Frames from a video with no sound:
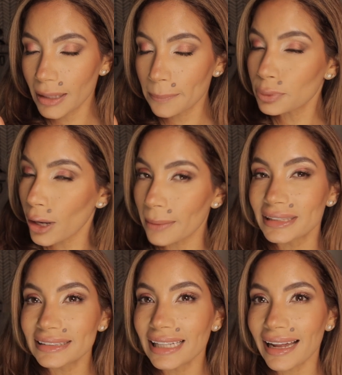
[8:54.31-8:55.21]

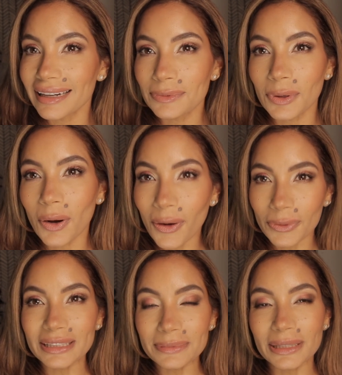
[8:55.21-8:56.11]
Promise that it will
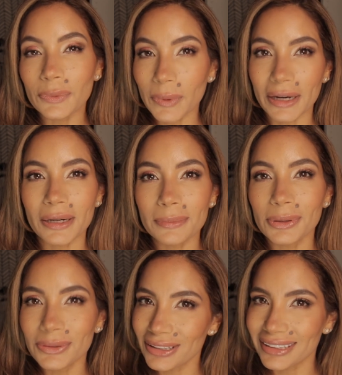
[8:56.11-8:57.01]
always be
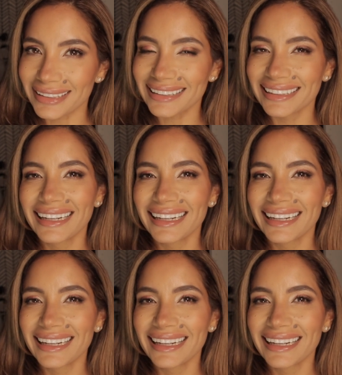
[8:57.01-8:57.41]
wearable looks,